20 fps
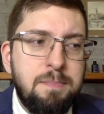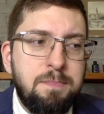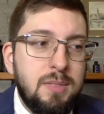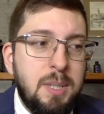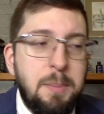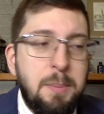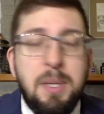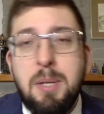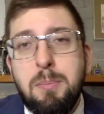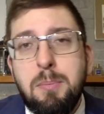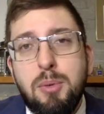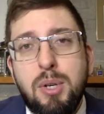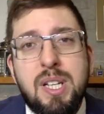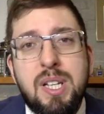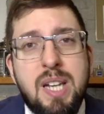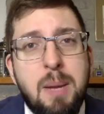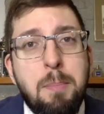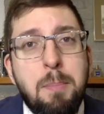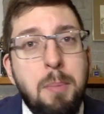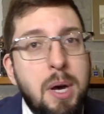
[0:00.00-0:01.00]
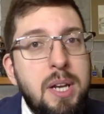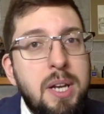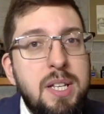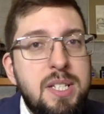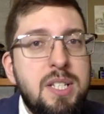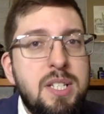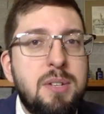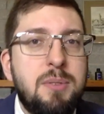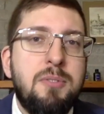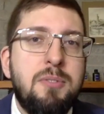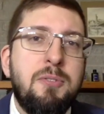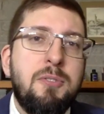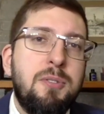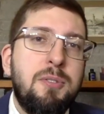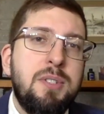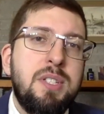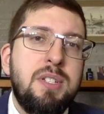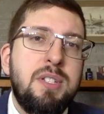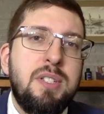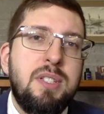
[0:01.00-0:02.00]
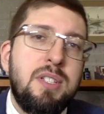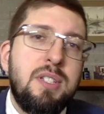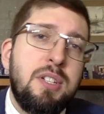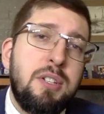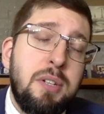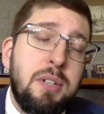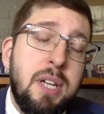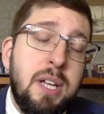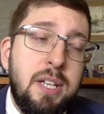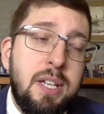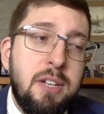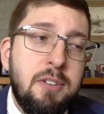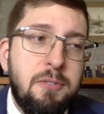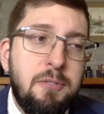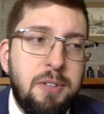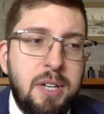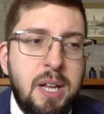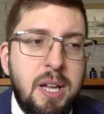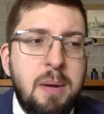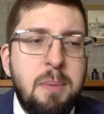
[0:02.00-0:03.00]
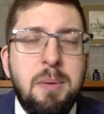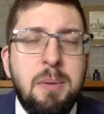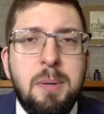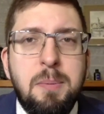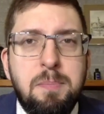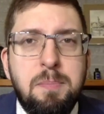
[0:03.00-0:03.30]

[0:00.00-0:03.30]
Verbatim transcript: I mean, bring them money, so of course it's a good idea for them,